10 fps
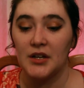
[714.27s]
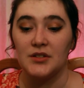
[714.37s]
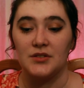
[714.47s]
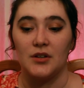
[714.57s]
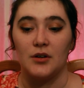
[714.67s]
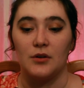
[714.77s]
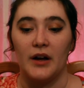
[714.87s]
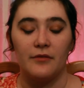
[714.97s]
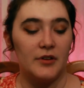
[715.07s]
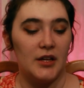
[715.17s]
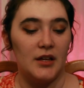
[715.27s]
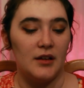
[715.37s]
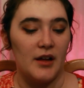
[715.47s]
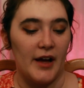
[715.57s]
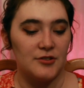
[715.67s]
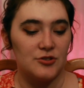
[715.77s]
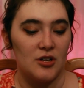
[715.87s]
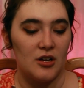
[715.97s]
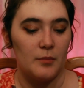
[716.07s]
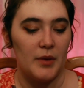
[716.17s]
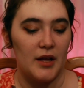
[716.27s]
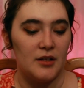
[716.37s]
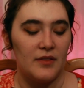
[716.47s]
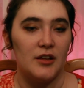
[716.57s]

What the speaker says: So every astronaut companion